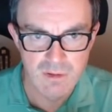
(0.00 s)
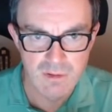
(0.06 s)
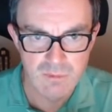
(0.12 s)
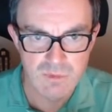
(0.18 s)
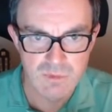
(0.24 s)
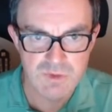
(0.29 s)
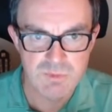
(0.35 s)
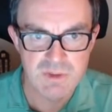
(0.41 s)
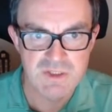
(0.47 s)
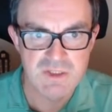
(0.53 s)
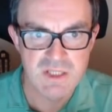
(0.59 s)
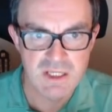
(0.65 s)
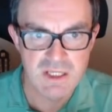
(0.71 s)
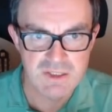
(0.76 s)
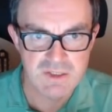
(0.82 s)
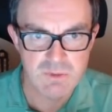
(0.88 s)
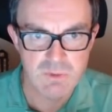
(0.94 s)
Which means
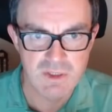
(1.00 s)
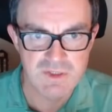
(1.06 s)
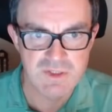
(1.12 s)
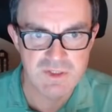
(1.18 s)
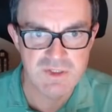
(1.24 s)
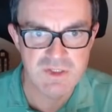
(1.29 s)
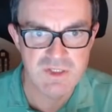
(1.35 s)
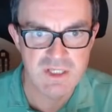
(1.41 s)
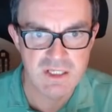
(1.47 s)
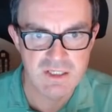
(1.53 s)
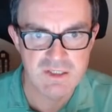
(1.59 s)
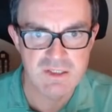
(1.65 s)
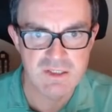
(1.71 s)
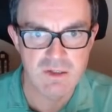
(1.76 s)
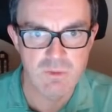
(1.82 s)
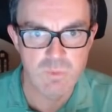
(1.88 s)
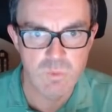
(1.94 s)
that square's a 6,
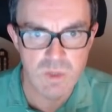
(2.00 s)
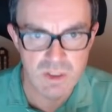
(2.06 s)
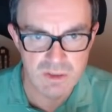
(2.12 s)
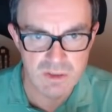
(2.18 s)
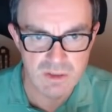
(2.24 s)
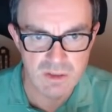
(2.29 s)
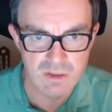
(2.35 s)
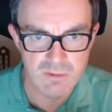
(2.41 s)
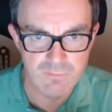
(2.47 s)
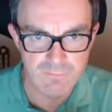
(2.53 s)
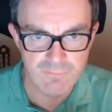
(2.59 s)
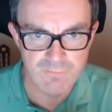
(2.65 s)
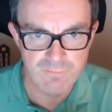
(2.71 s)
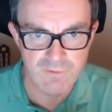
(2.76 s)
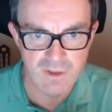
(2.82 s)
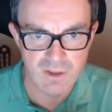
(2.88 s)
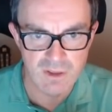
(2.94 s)
a 1, and a
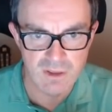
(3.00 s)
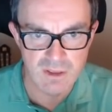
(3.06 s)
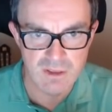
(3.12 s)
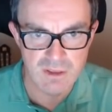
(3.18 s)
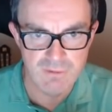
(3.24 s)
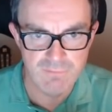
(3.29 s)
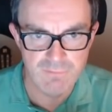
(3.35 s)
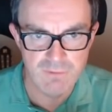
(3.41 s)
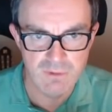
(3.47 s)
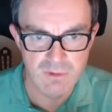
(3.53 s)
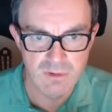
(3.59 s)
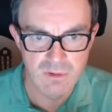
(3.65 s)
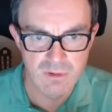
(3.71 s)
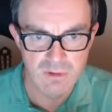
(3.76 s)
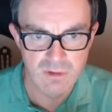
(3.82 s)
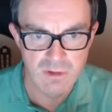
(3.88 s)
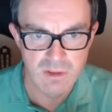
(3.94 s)
5.
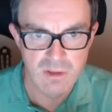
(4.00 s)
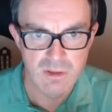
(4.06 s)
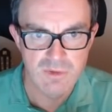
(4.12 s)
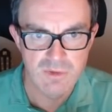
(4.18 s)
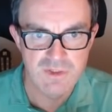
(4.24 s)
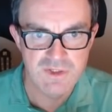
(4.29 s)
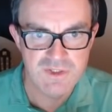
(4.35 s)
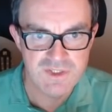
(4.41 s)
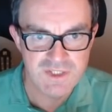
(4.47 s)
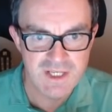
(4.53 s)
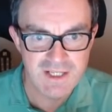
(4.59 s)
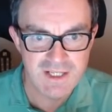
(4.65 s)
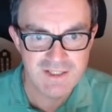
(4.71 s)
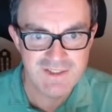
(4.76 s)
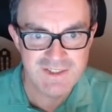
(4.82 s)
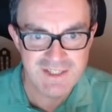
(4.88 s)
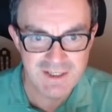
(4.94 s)
This
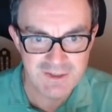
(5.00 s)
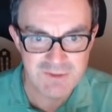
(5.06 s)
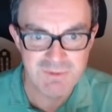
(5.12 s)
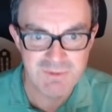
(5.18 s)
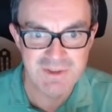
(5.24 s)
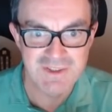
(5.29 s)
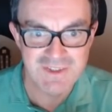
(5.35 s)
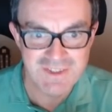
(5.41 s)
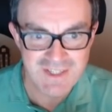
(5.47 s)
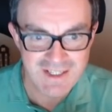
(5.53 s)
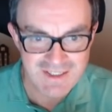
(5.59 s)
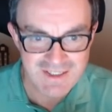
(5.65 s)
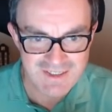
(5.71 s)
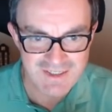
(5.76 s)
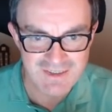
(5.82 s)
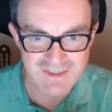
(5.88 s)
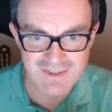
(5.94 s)
6 tells me the
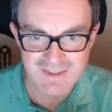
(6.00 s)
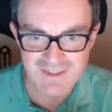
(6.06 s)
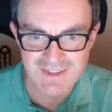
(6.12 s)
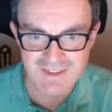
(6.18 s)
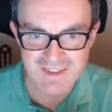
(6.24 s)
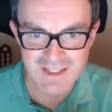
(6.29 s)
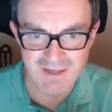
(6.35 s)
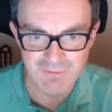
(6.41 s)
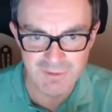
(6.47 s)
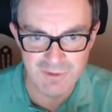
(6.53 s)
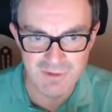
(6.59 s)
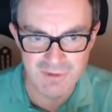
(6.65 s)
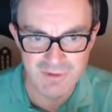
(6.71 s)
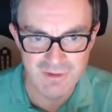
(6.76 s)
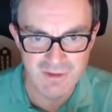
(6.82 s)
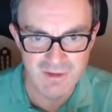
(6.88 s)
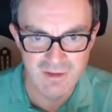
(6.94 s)
6 and the 7.